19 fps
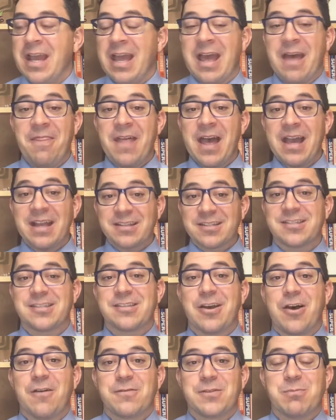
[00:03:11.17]
And that
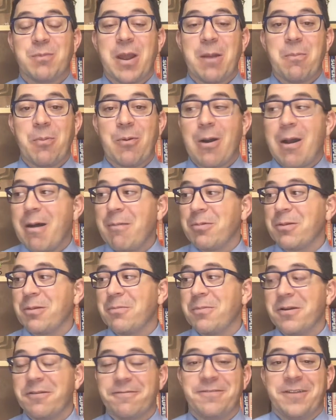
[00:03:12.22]
solves my problem
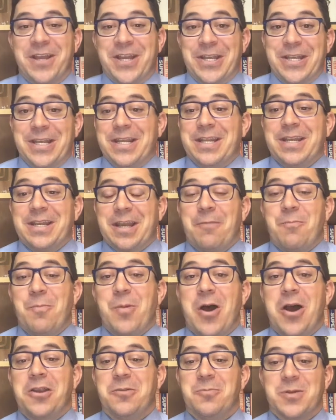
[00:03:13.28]
of needing a
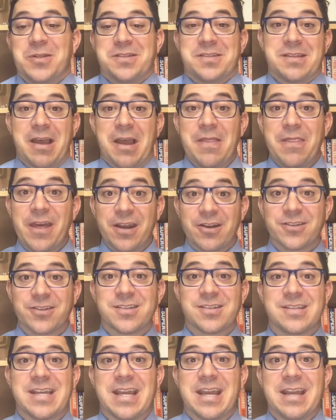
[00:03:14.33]
monument sign that'll
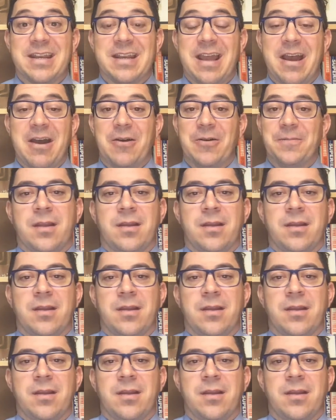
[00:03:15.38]
stand out.